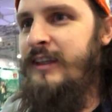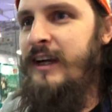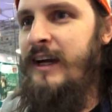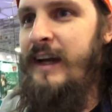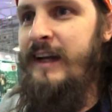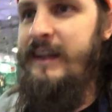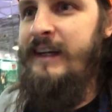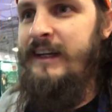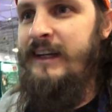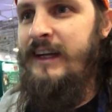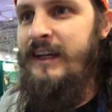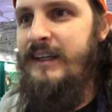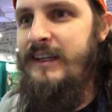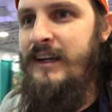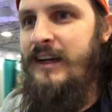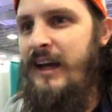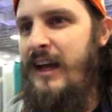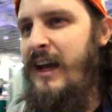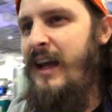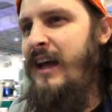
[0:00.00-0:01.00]
I can get,
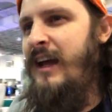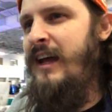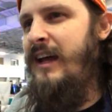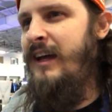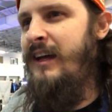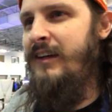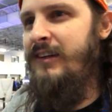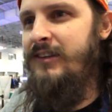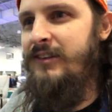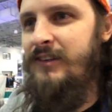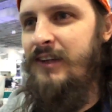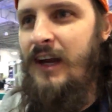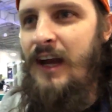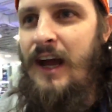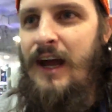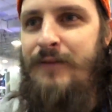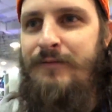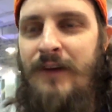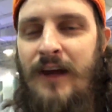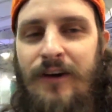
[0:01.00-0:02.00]
uh,
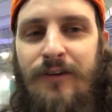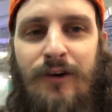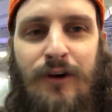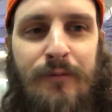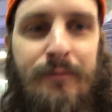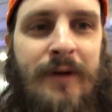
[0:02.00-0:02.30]
I'm not real